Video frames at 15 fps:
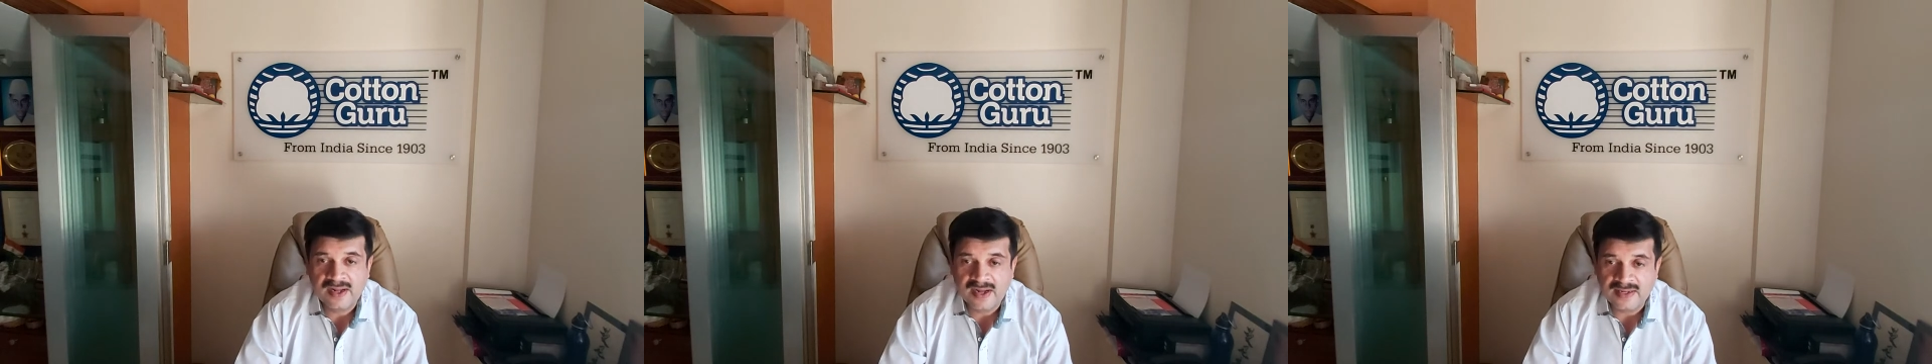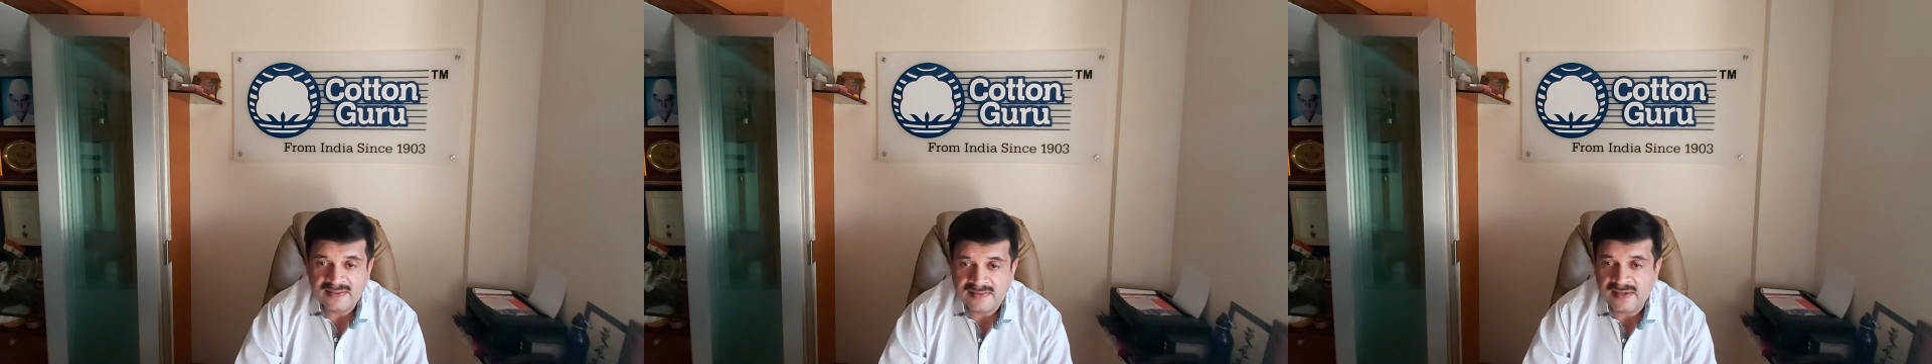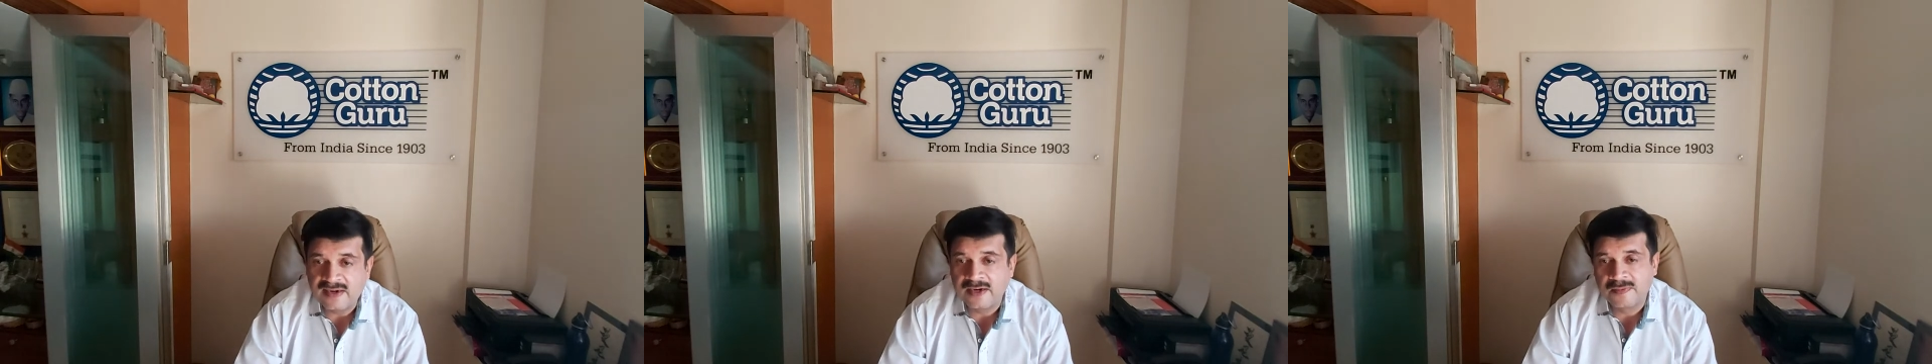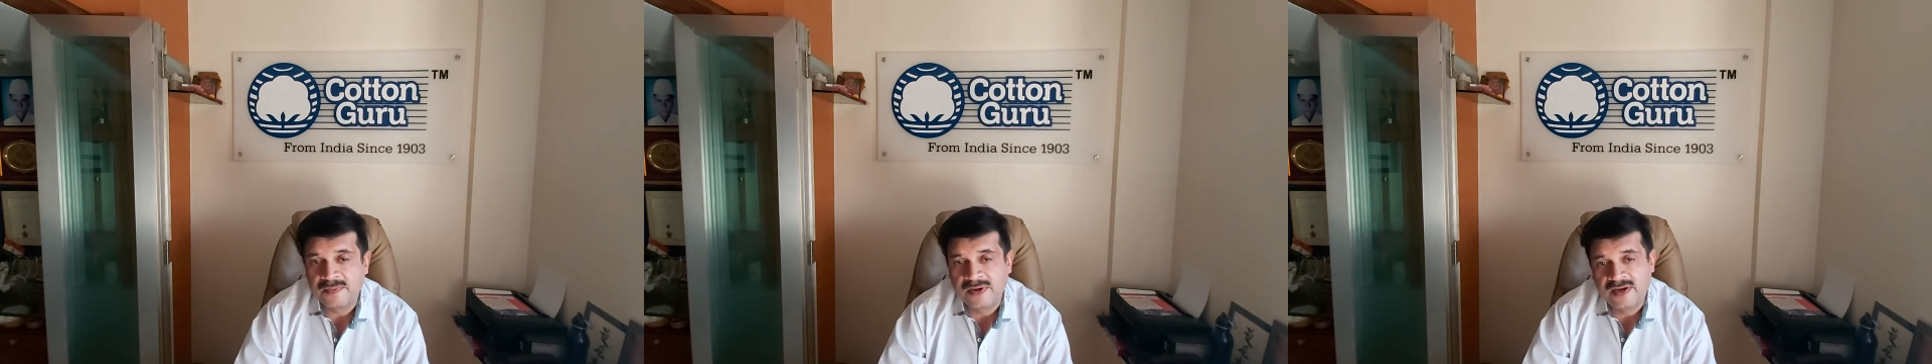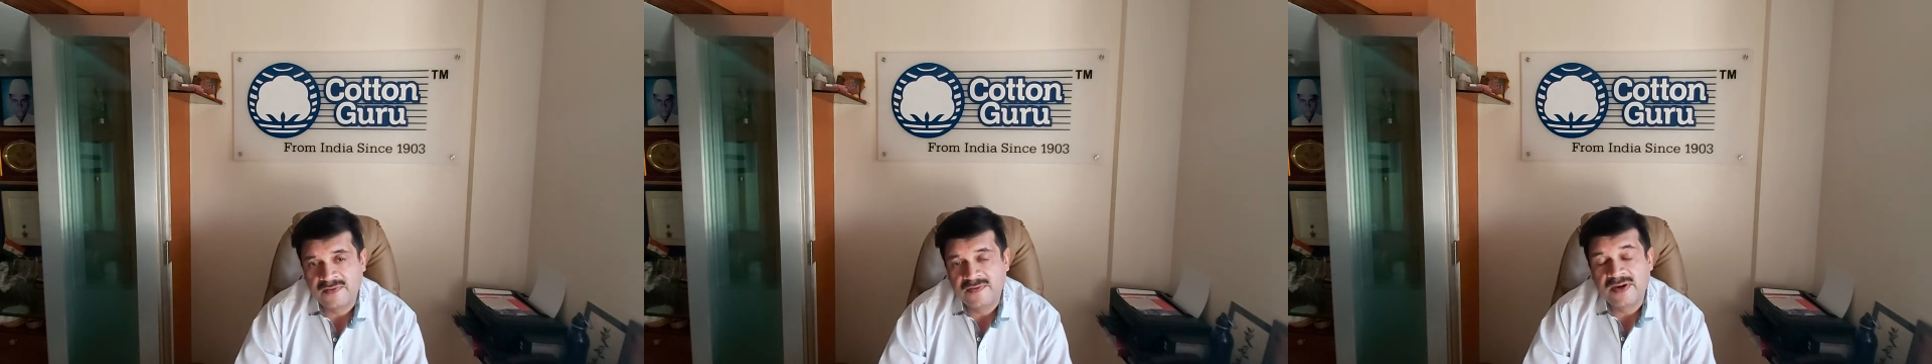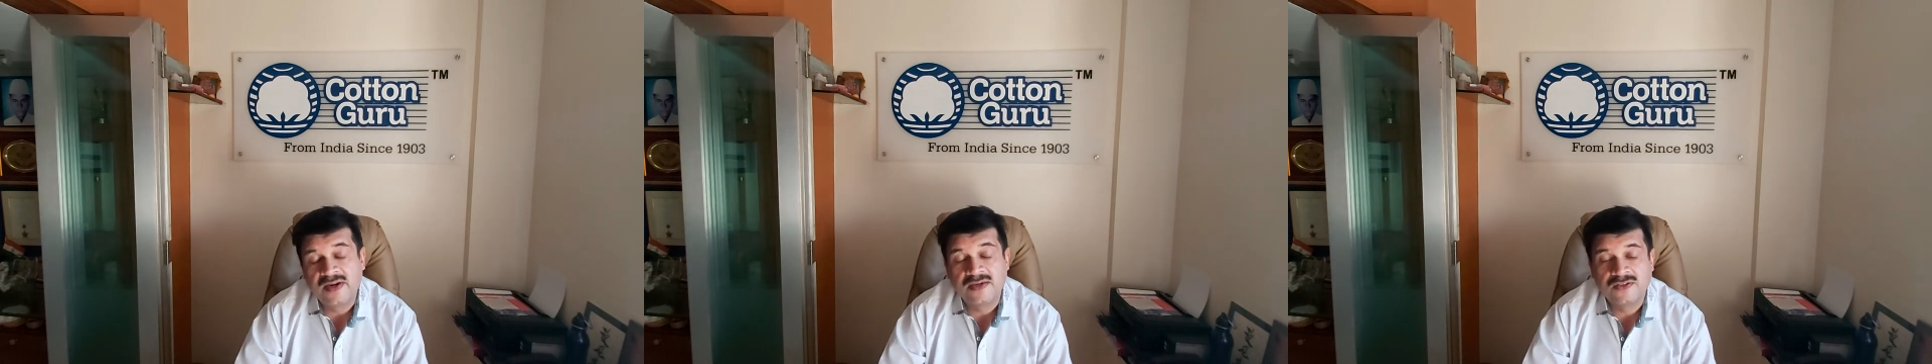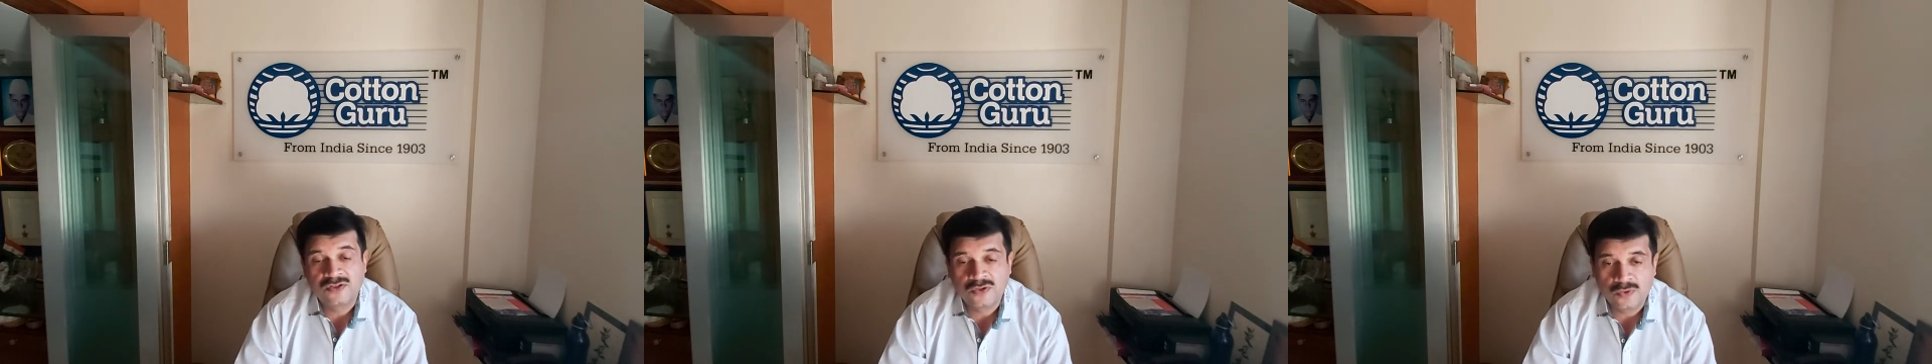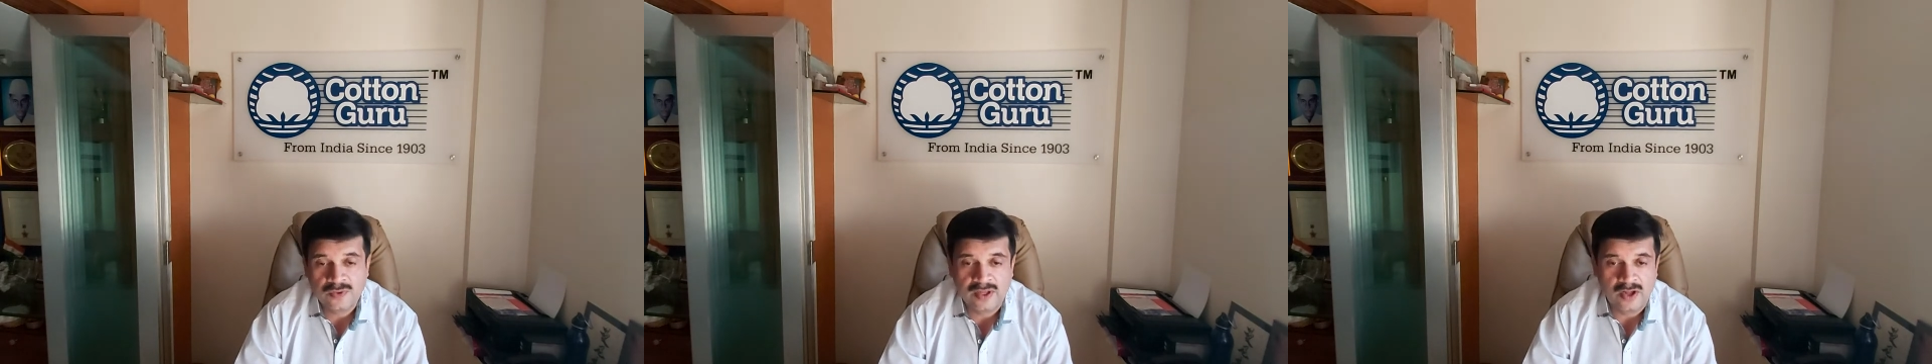considerable dividends
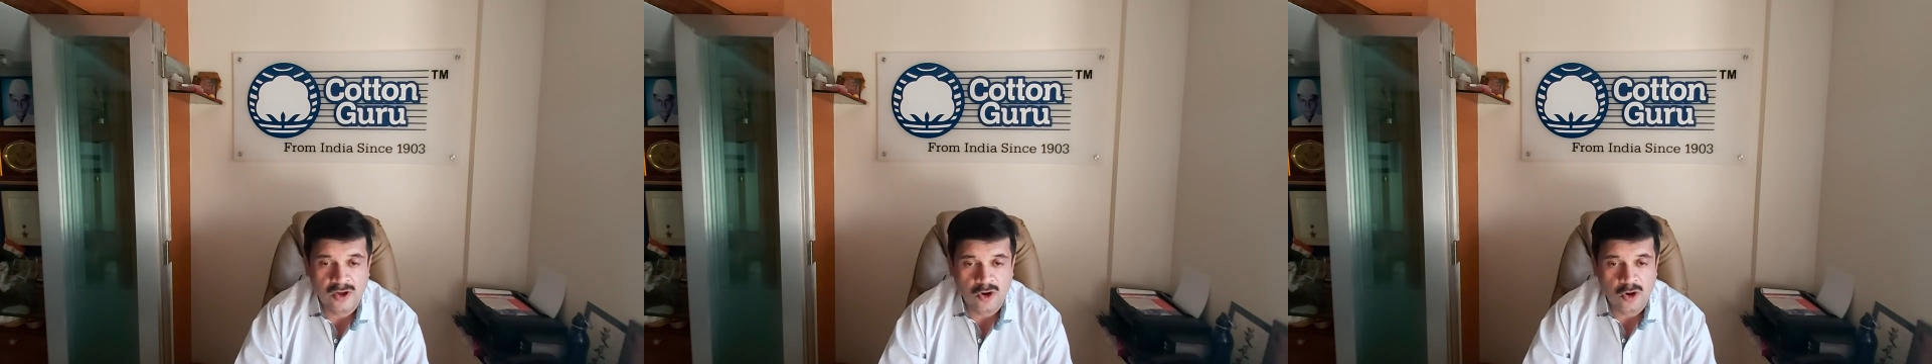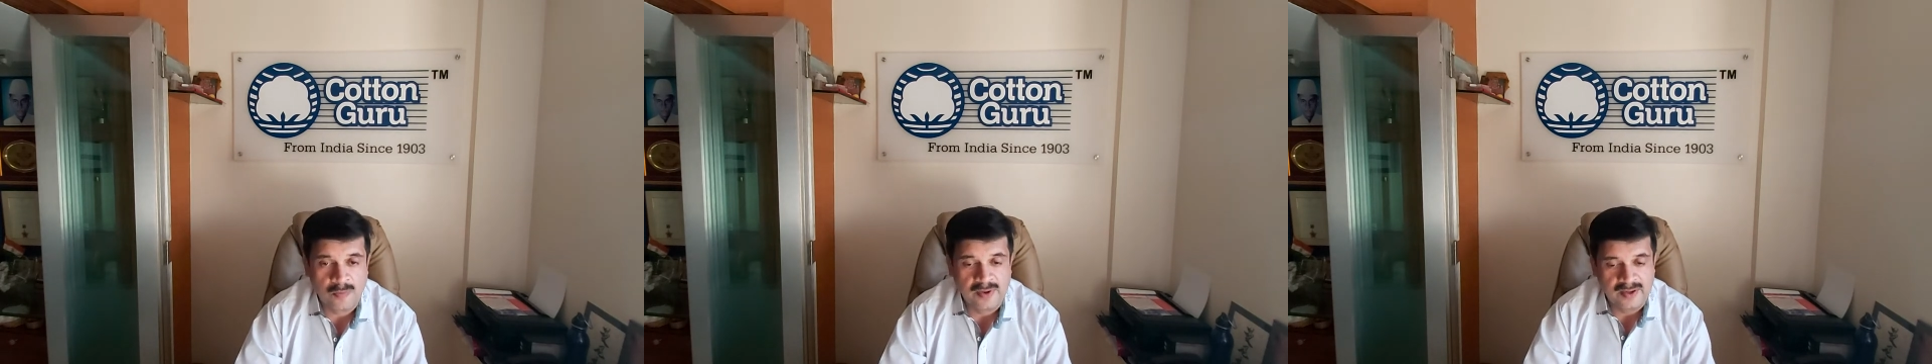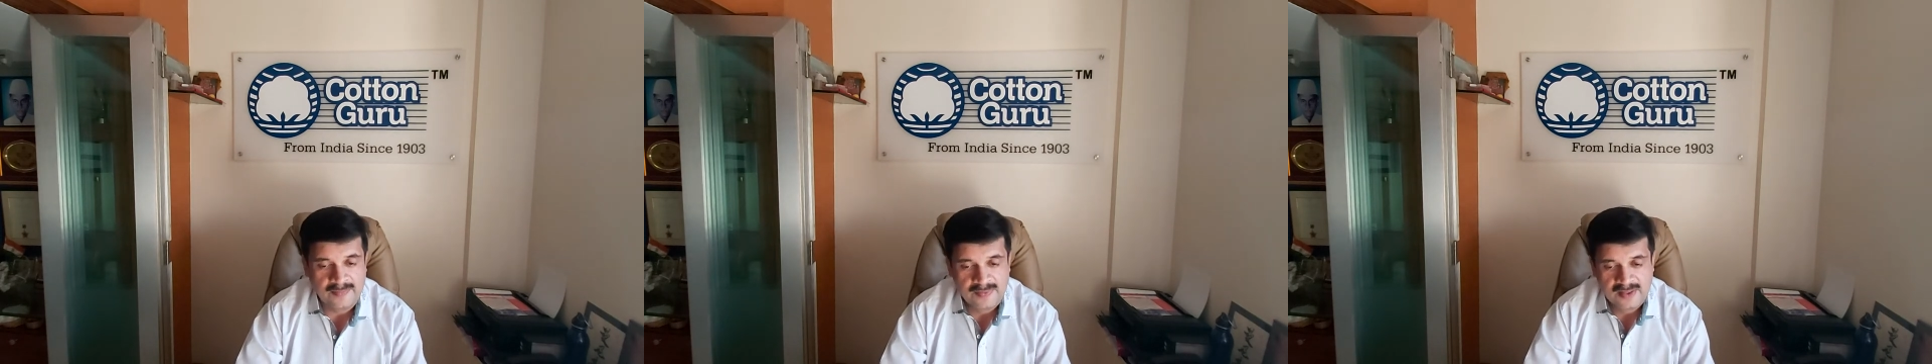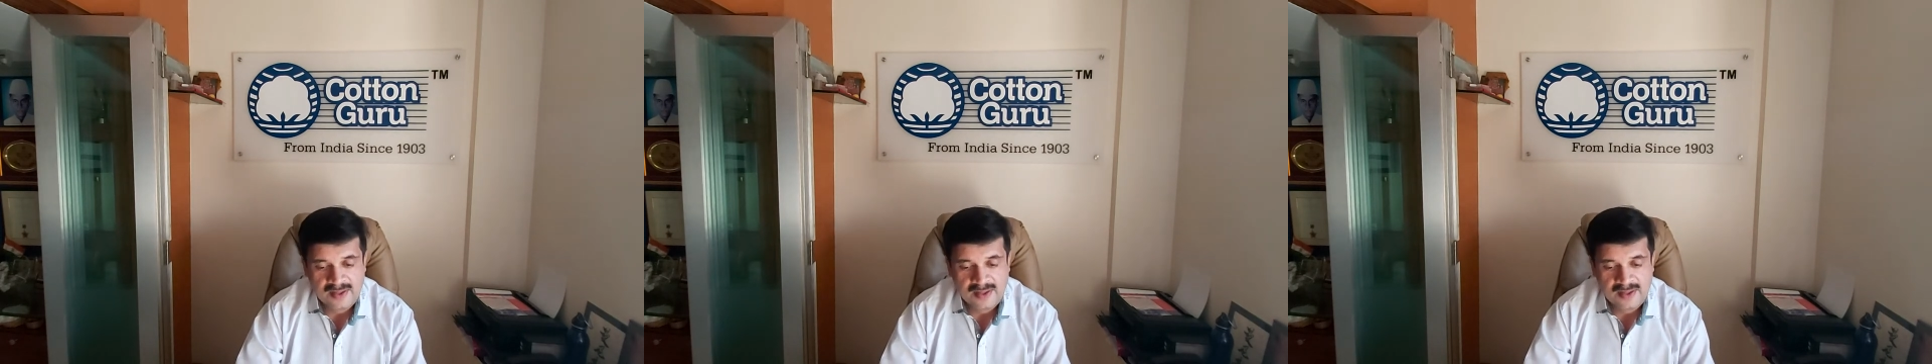to the economy.